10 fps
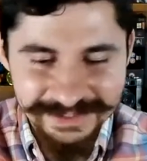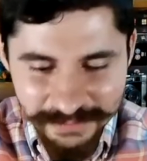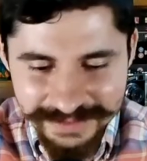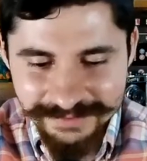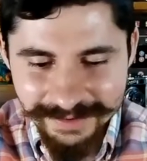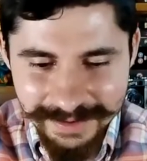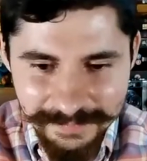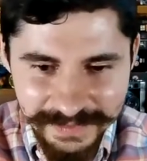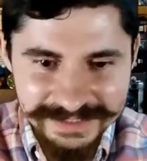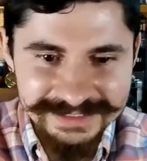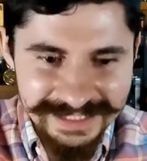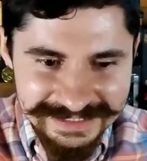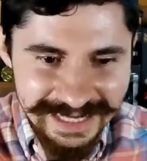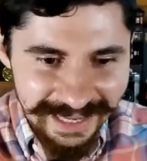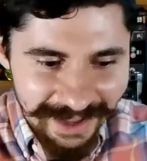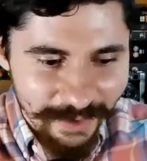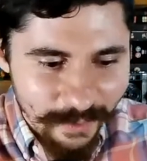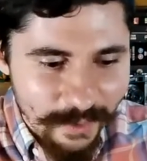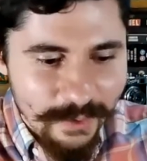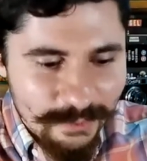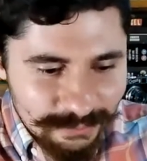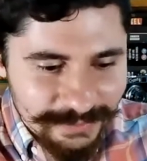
The Winter Olympics is like all